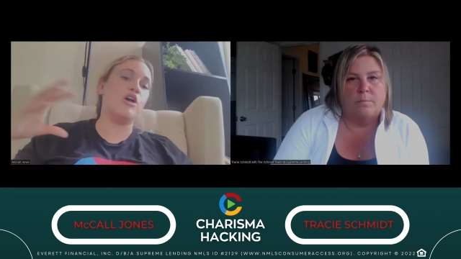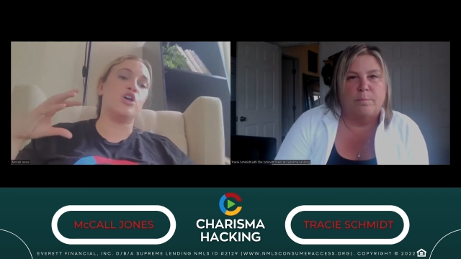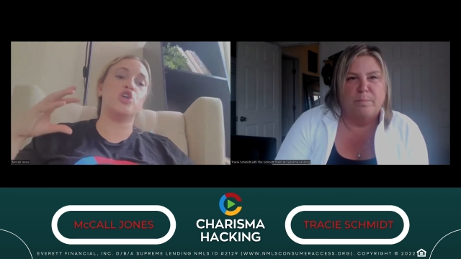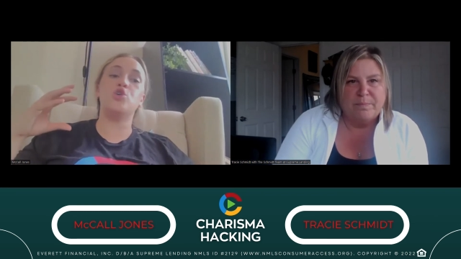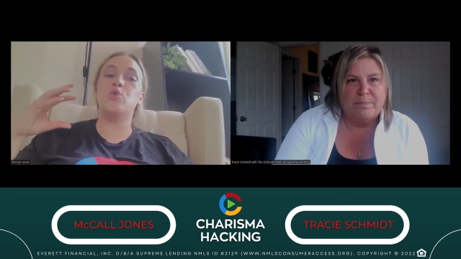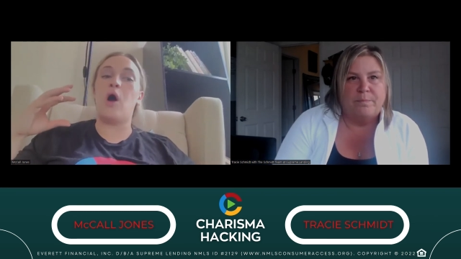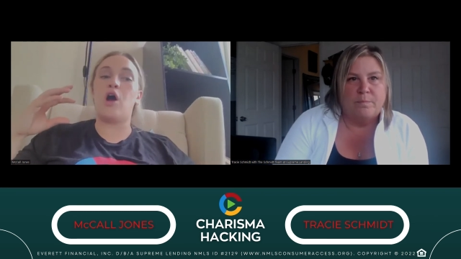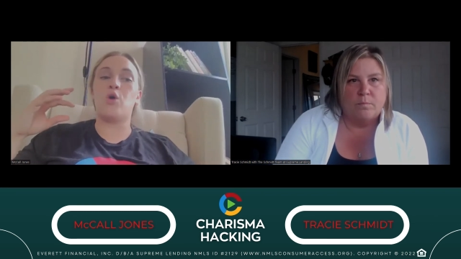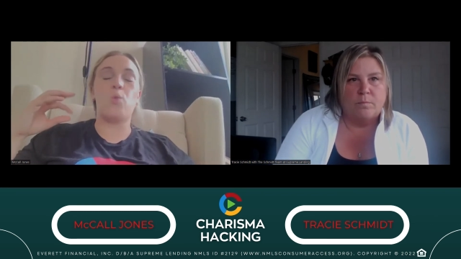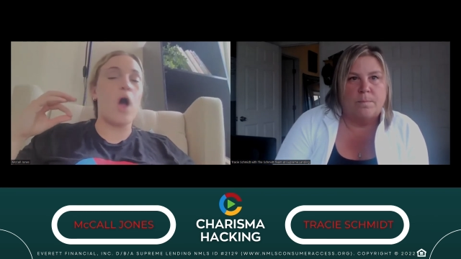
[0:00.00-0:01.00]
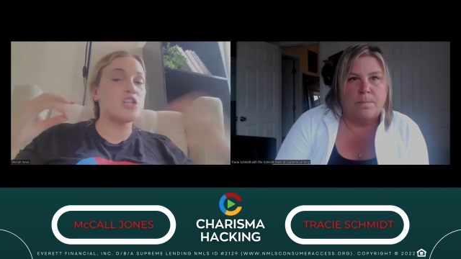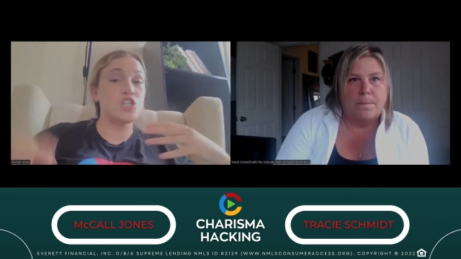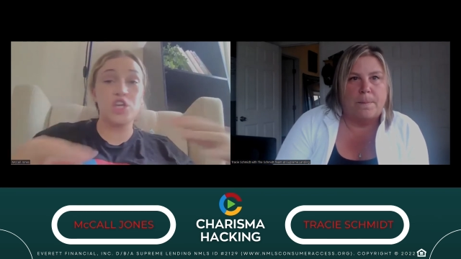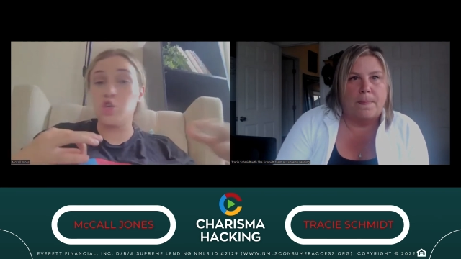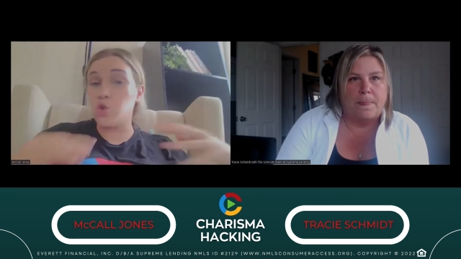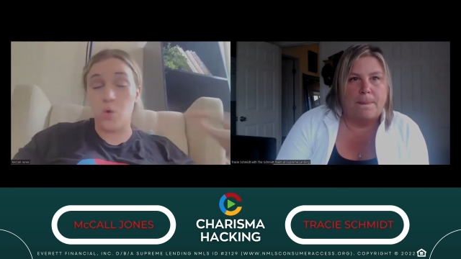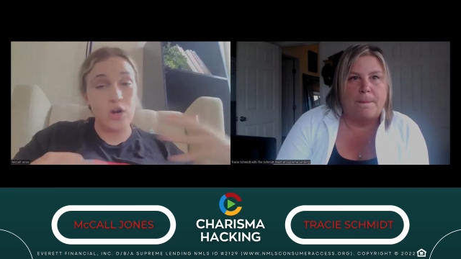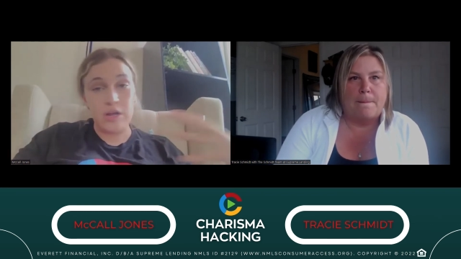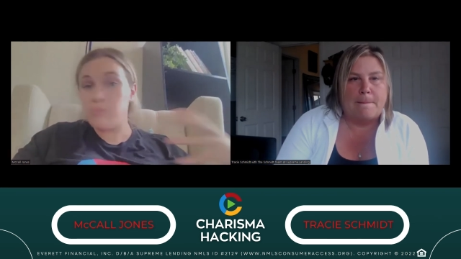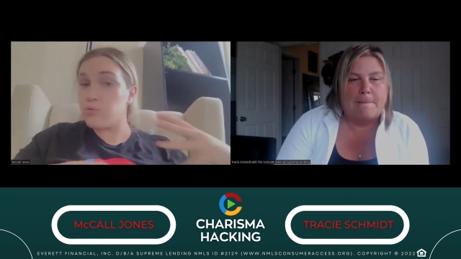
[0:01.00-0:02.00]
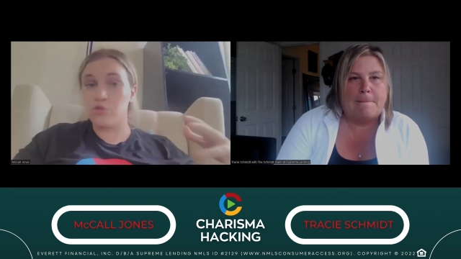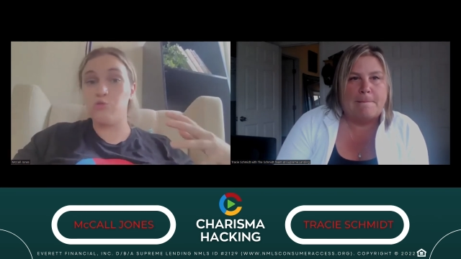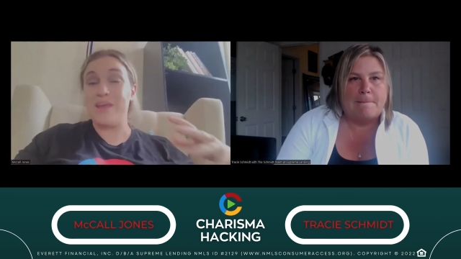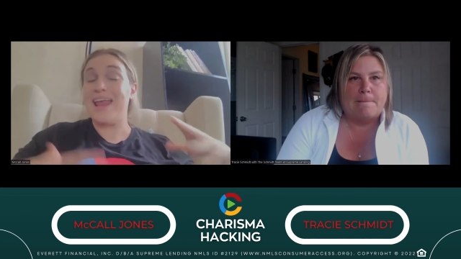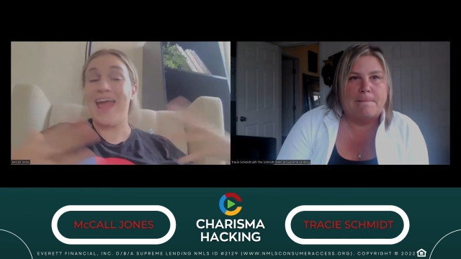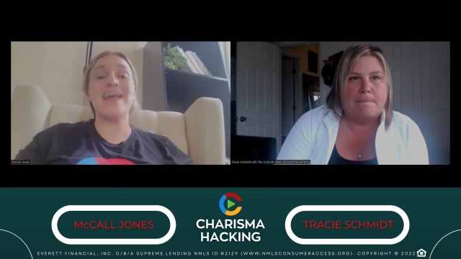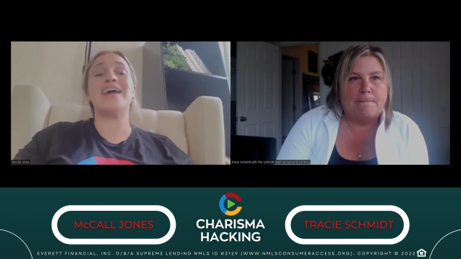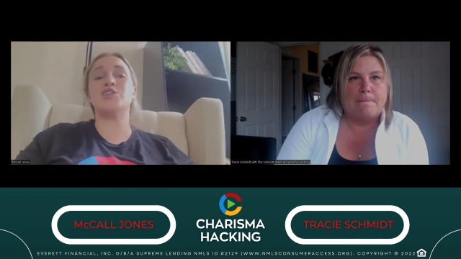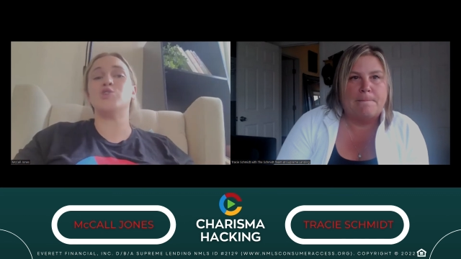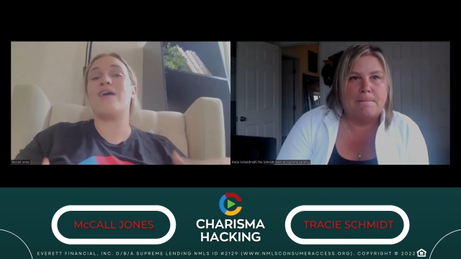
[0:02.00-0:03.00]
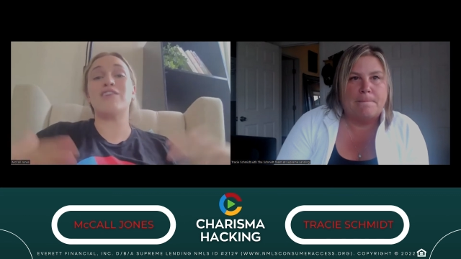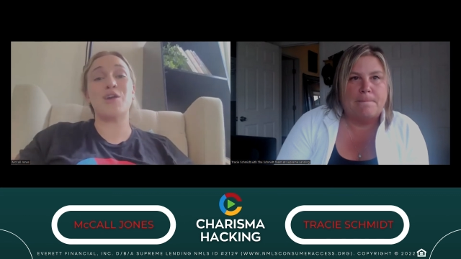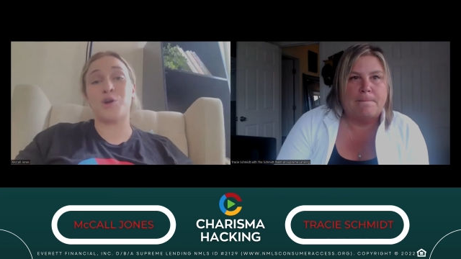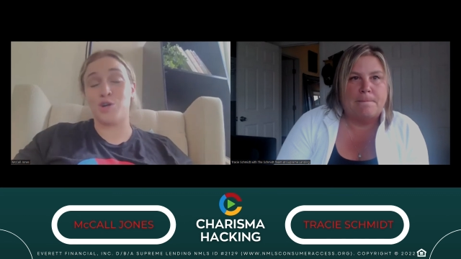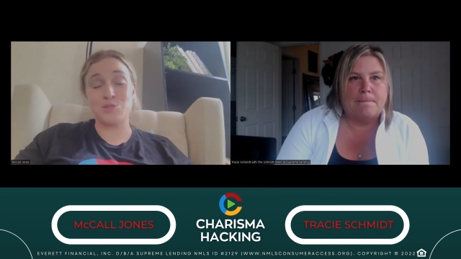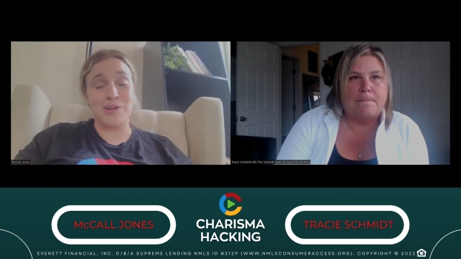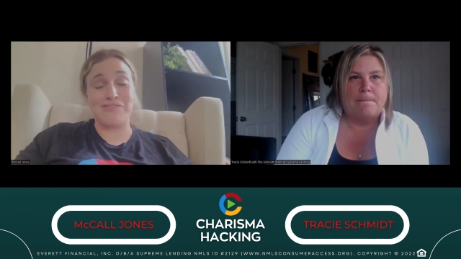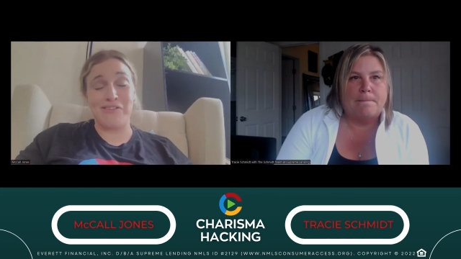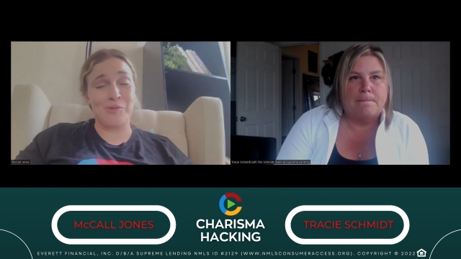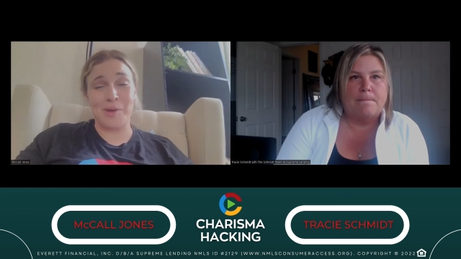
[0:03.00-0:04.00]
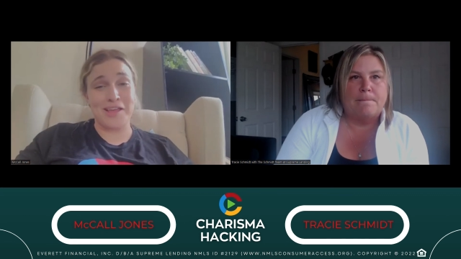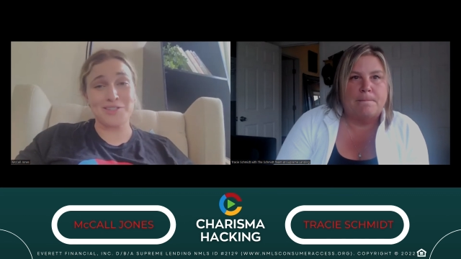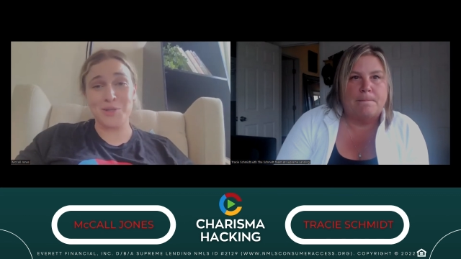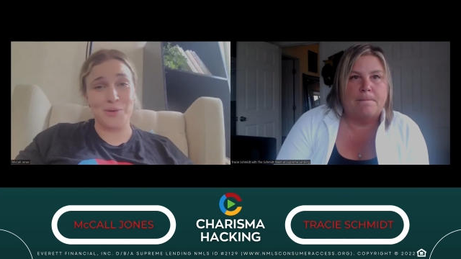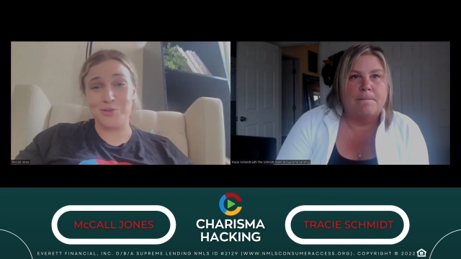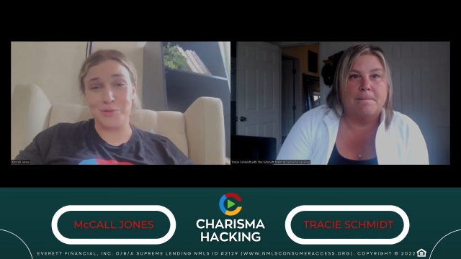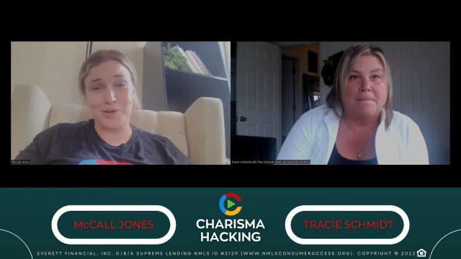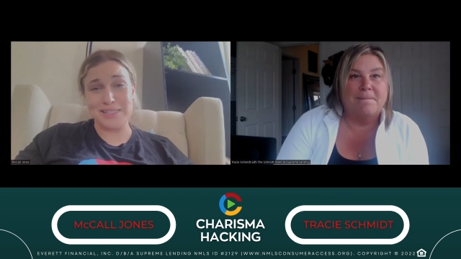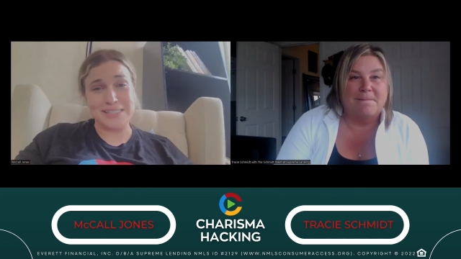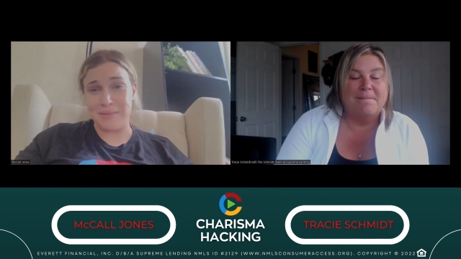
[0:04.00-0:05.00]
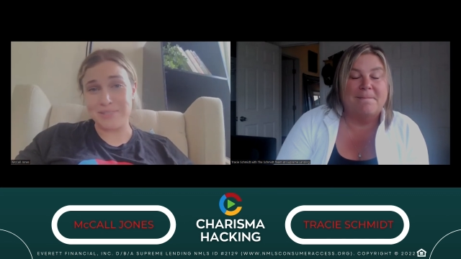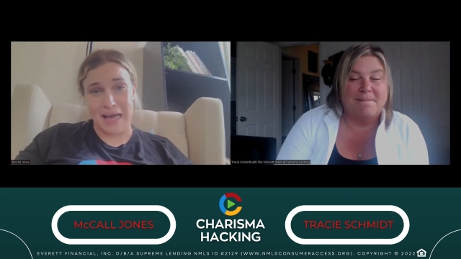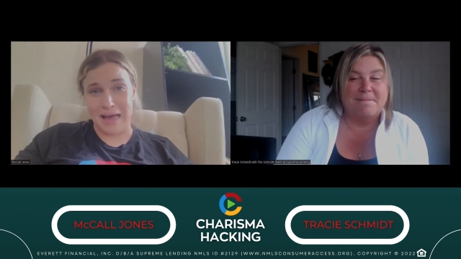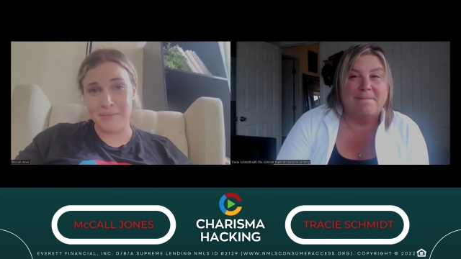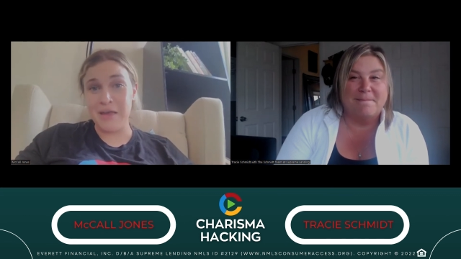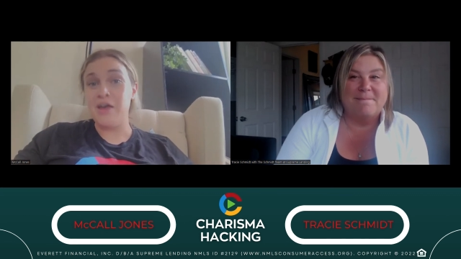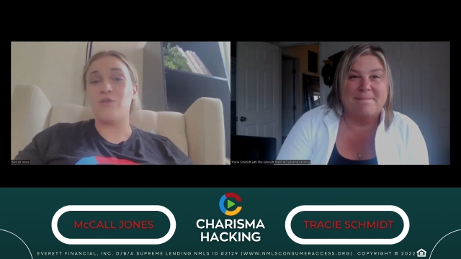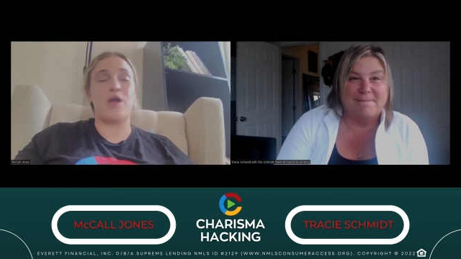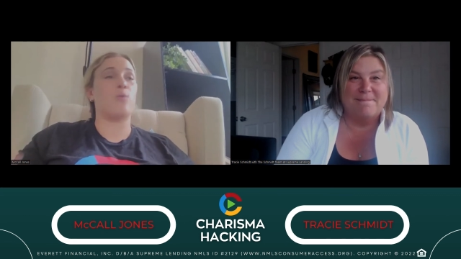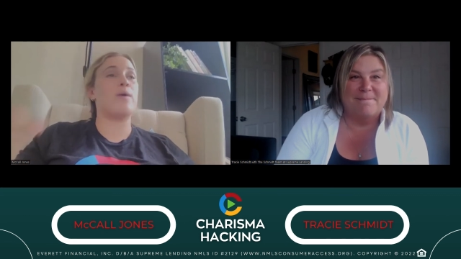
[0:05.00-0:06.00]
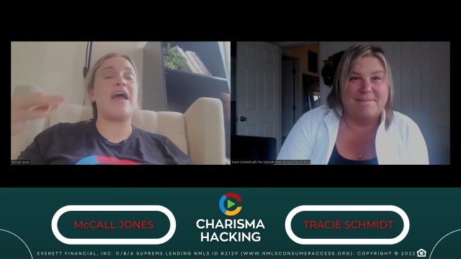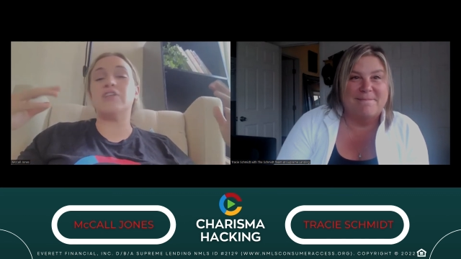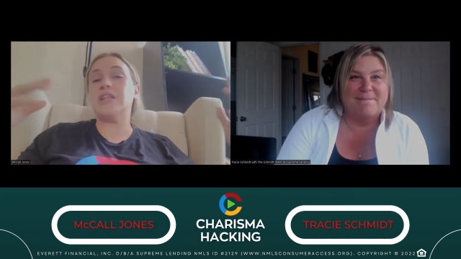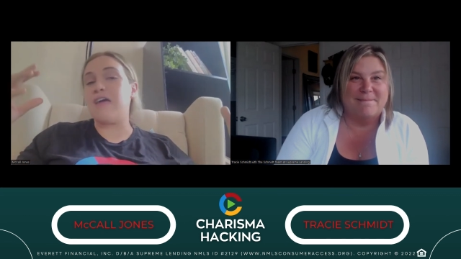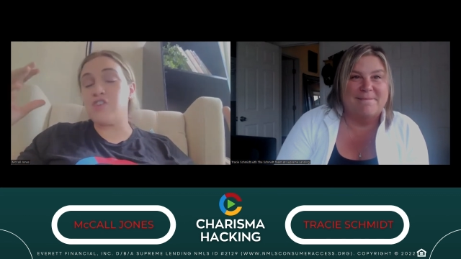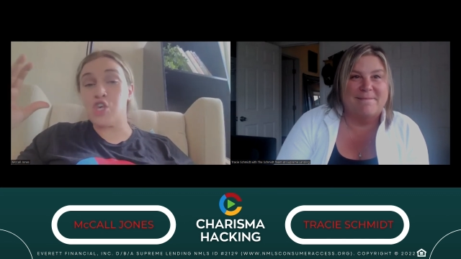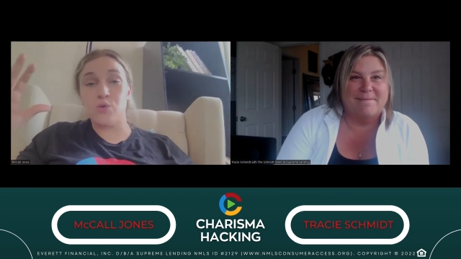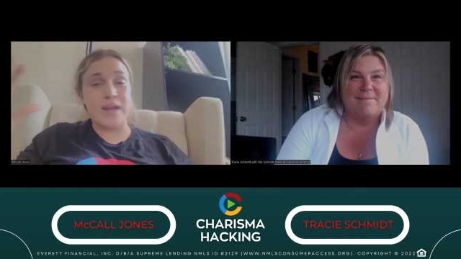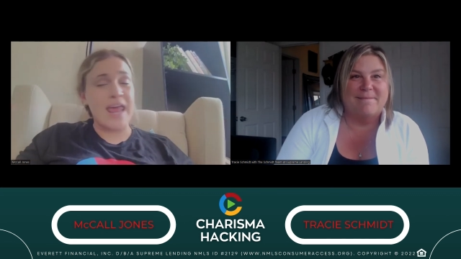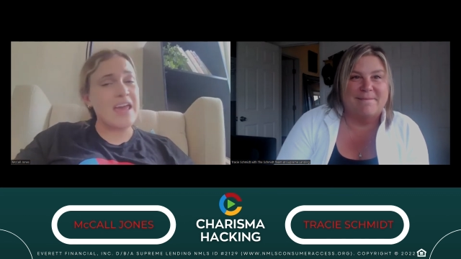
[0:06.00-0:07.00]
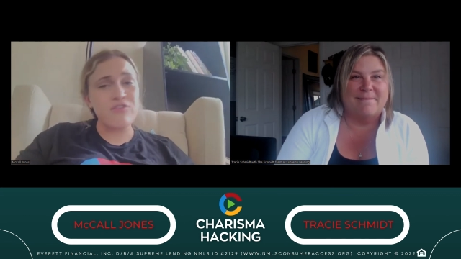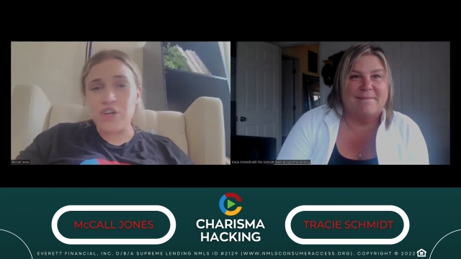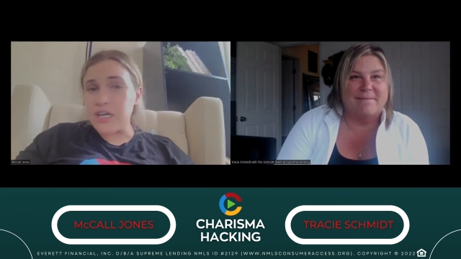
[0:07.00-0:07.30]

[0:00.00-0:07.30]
Speaker 1: You are watching your improvement and you have the encouragement of everybody else going through it at the same time, mm-hmm. right? We have a live Q&A every